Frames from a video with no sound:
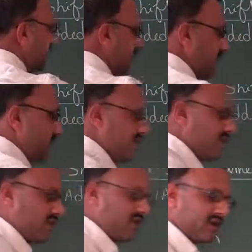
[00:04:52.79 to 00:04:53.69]
to the
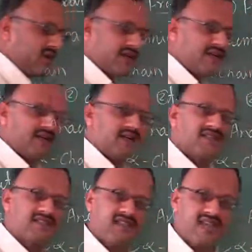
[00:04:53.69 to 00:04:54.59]
nucleotide
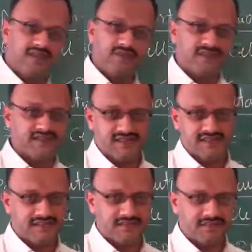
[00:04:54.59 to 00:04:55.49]

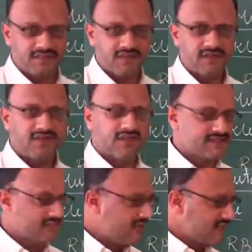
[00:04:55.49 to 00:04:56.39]
sequence.
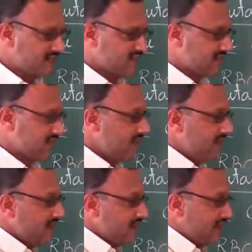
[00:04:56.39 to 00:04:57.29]
Results,
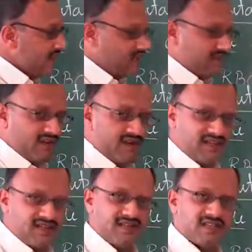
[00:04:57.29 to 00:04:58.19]
it
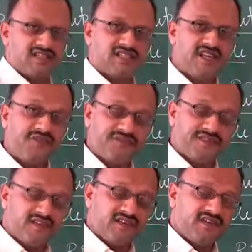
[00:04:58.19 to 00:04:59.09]
will shift
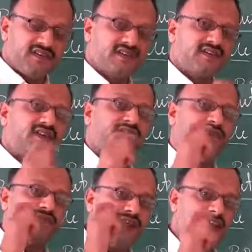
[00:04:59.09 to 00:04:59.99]
the
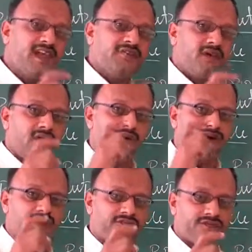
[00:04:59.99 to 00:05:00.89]
frame of
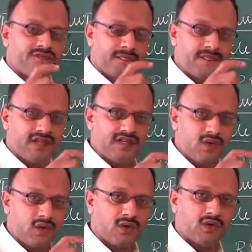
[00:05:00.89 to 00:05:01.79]
the
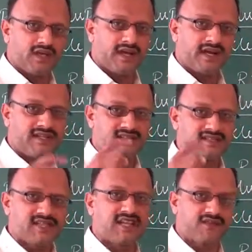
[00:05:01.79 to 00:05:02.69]
nucleotide
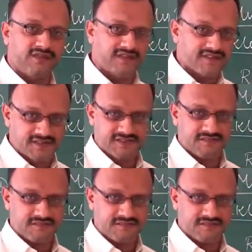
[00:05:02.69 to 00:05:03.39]
sequence,